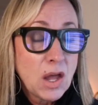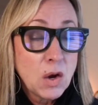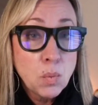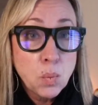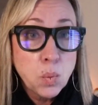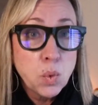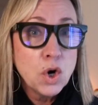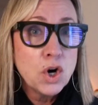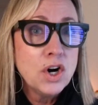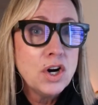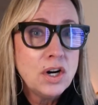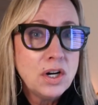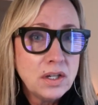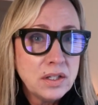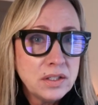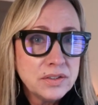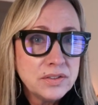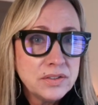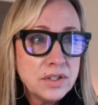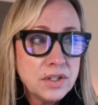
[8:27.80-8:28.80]

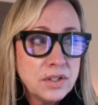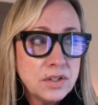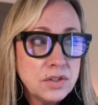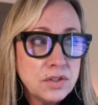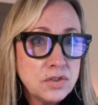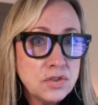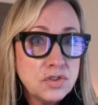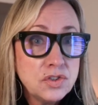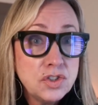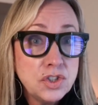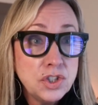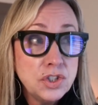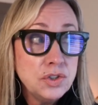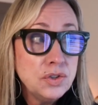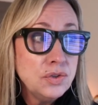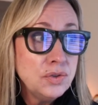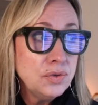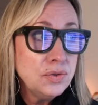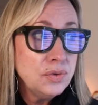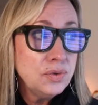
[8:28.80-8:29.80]
world
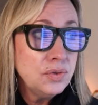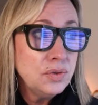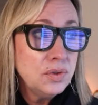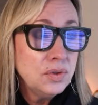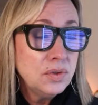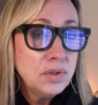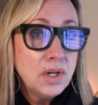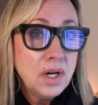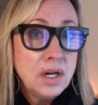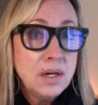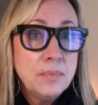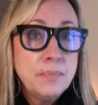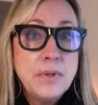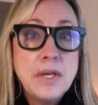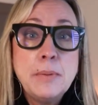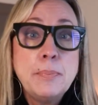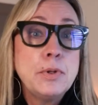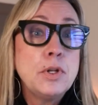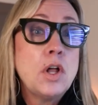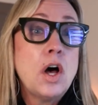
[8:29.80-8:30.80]
to
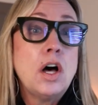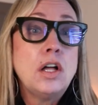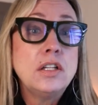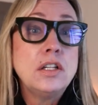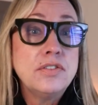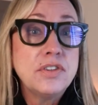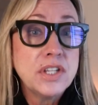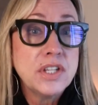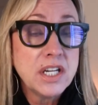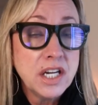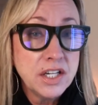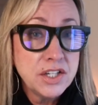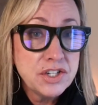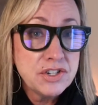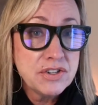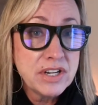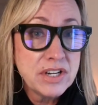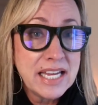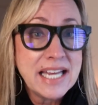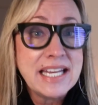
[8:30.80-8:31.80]
people all over the
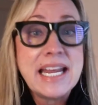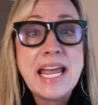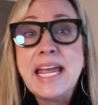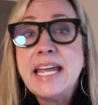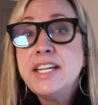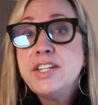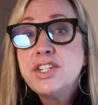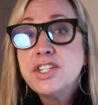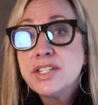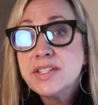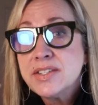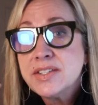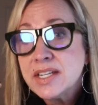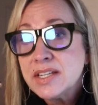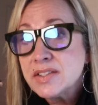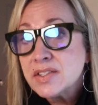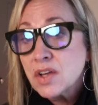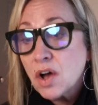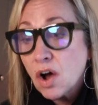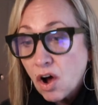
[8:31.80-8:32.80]
country and
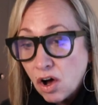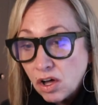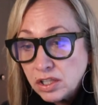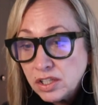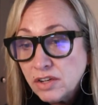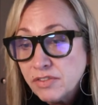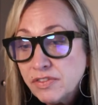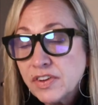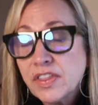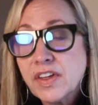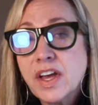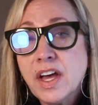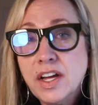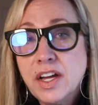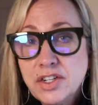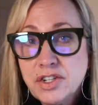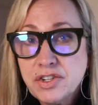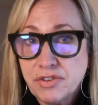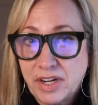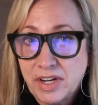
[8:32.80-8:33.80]
agencies all over the
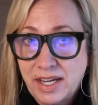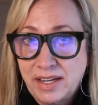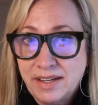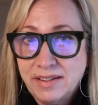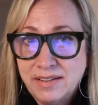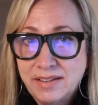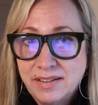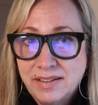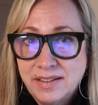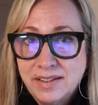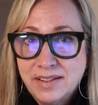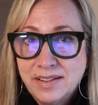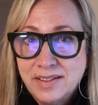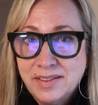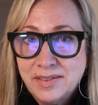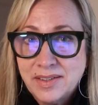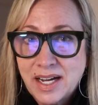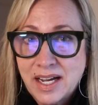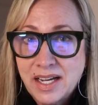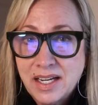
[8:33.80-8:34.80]
country,
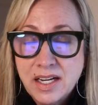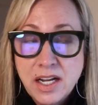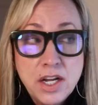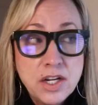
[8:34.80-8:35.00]
right?